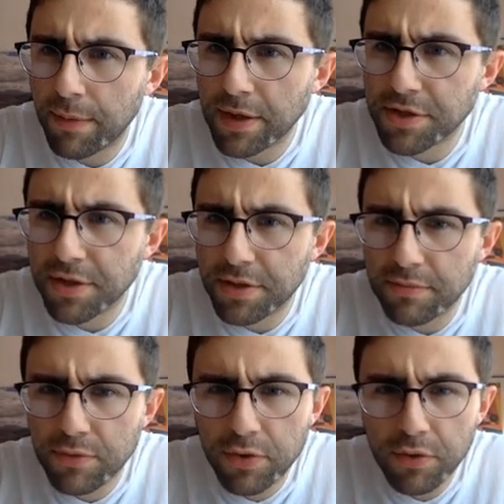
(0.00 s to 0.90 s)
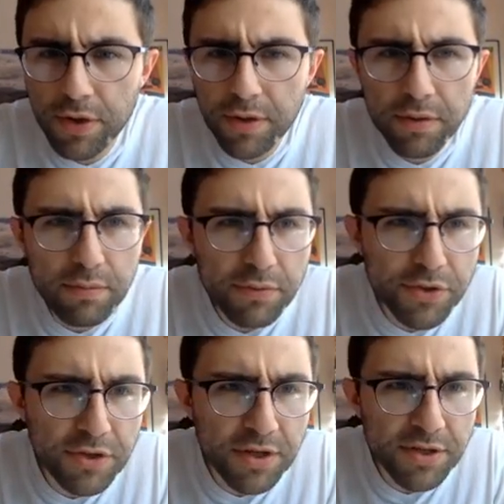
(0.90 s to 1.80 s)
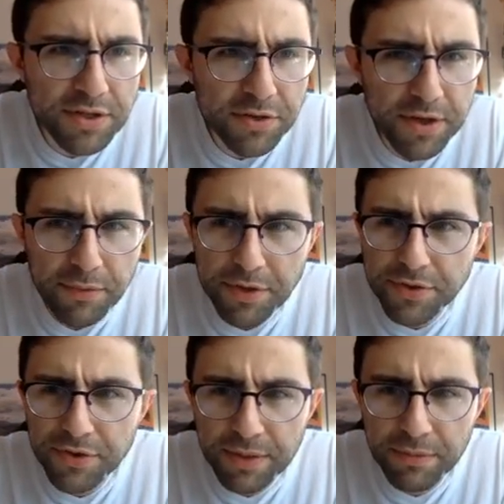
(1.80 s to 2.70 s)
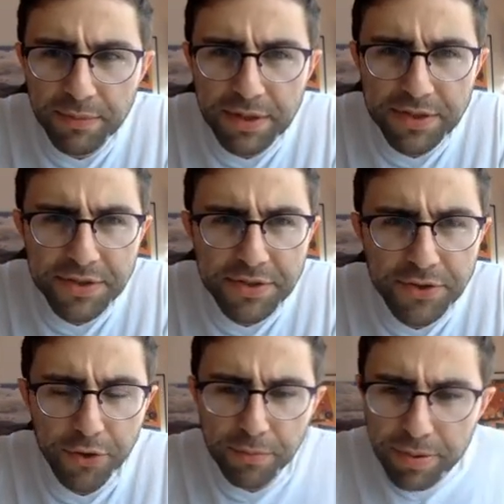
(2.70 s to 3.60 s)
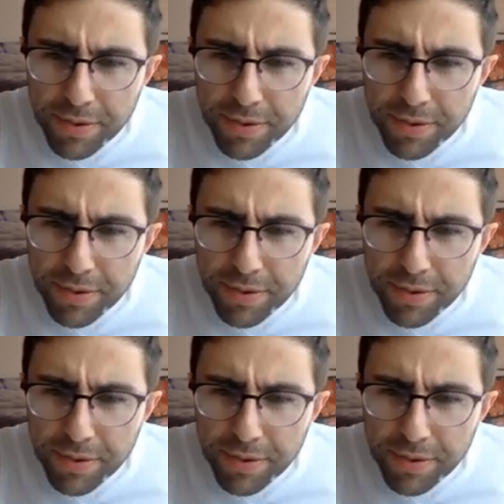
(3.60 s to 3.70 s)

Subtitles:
actually going to, should I just, okay, I'm going to try and maybe stop.